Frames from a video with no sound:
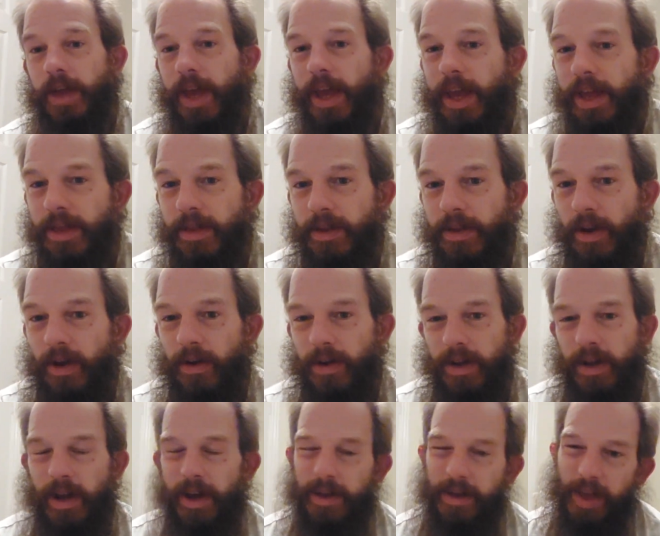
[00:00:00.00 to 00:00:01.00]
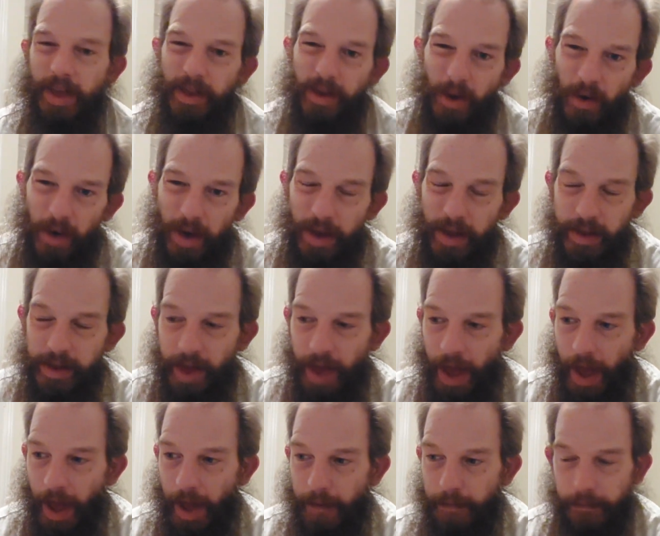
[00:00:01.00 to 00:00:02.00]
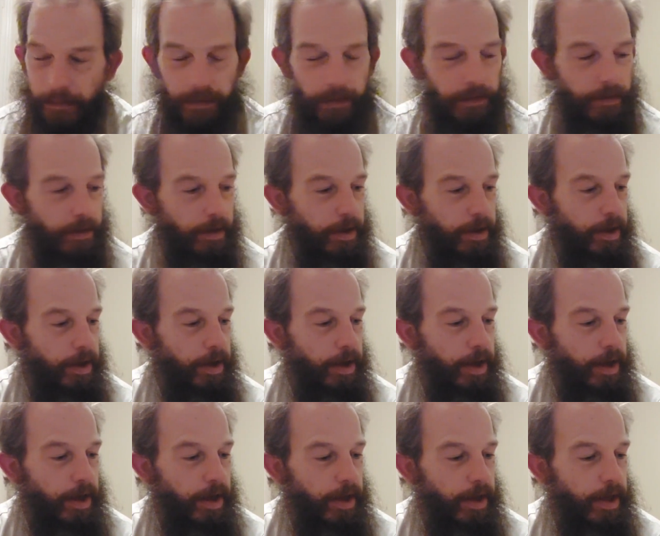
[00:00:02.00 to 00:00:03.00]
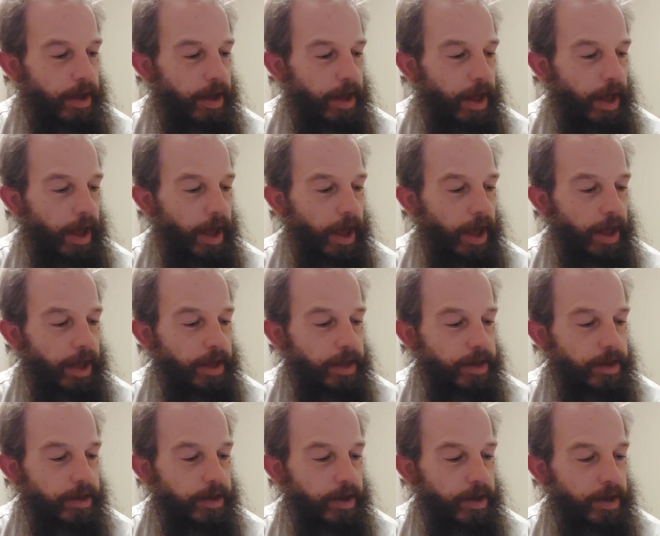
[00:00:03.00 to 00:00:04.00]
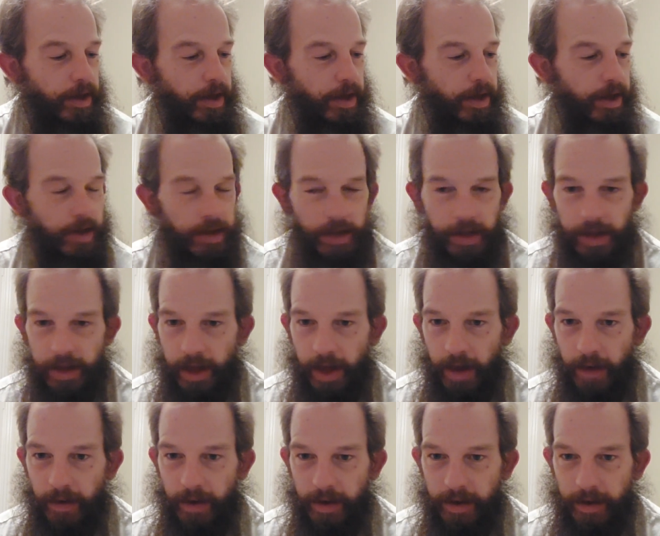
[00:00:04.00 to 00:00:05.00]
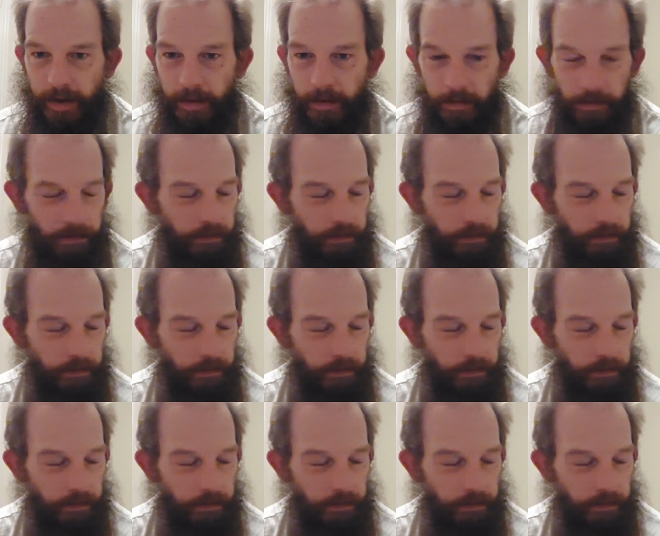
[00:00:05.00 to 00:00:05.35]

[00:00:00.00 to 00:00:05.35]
It's not, like I said, not in depth, and you know, it's,